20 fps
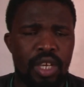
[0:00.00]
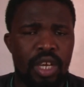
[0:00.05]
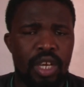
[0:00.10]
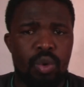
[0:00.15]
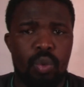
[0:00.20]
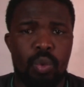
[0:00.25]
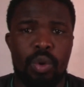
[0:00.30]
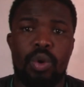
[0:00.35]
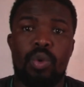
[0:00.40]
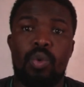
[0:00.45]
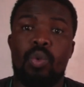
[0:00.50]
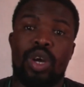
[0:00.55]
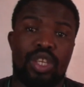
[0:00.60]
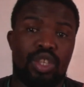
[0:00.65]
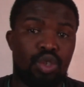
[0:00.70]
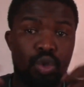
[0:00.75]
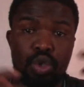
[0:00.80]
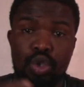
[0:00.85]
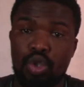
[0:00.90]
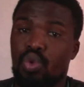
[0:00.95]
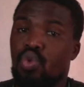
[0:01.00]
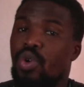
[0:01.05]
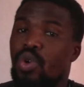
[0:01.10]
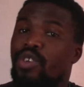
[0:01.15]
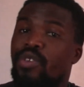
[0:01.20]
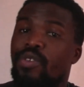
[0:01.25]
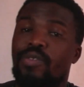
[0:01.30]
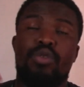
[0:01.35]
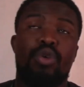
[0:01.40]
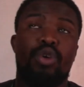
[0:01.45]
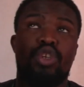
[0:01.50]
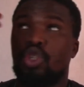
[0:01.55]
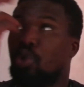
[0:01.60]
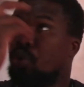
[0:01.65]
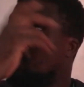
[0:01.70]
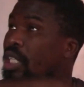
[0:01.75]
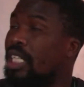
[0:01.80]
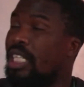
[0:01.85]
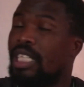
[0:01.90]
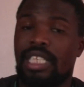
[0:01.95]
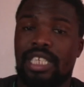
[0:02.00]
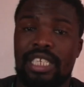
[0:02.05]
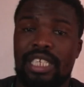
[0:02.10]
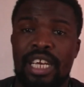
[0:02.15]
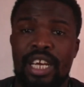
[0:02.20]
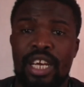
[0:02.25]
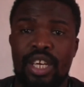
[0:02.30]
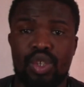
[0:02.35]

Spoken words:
what to do when you've got twists.